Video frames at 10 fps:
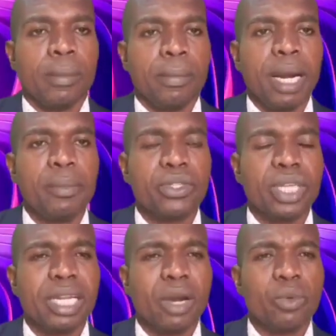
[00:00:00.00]
Bible
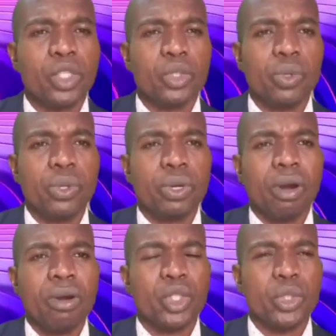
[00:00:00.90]
said that we should look
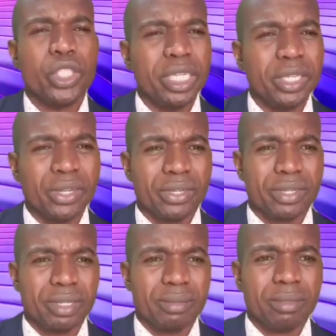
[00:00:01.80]
unto
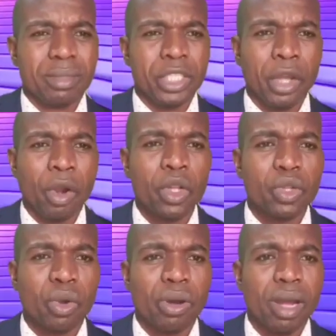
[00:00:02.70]
Jesus, the
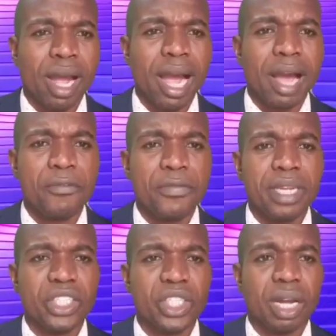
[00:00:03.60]
author and
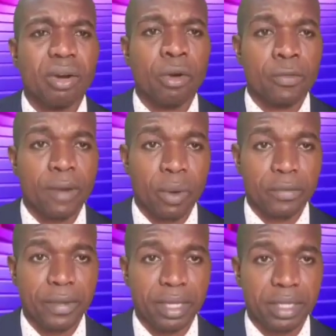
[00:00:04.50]
finisher of
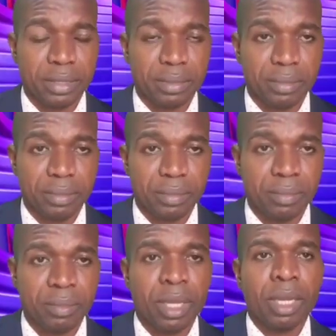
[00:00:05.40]
our faith.
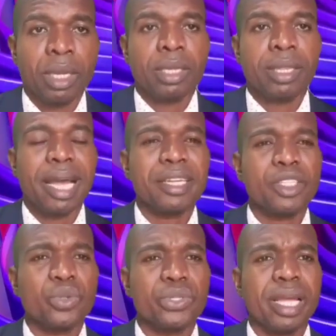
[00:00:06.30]
That is
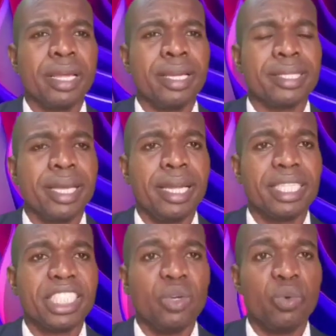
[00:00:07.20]
to say that
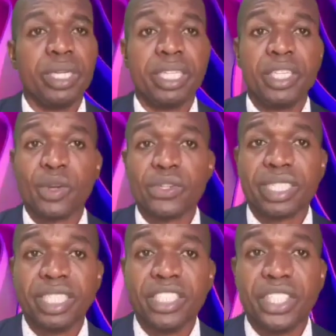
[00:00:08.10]
anything we did not
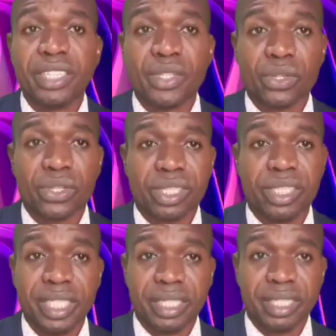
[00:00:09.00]
see Jesus
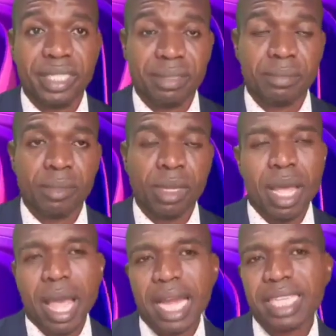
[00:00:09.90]
did,
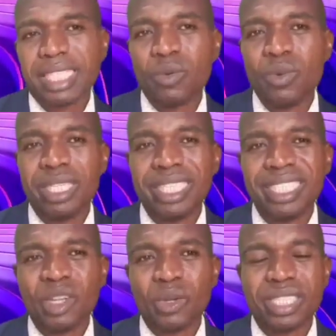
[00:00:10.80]
anything we did
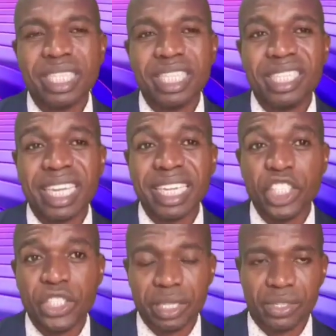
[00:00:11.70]
not see
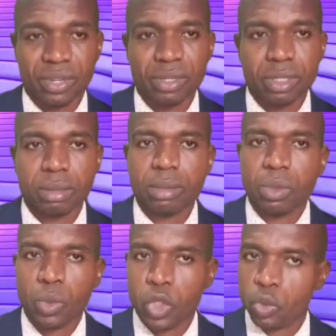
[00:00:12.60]
in Jesus,
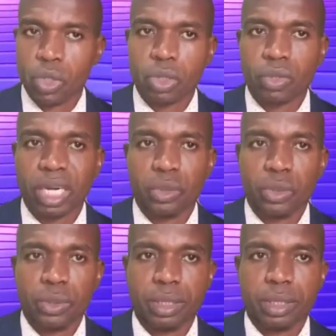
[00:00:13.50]
we should not try to
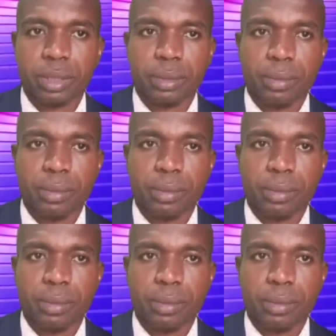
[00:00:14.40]
do it.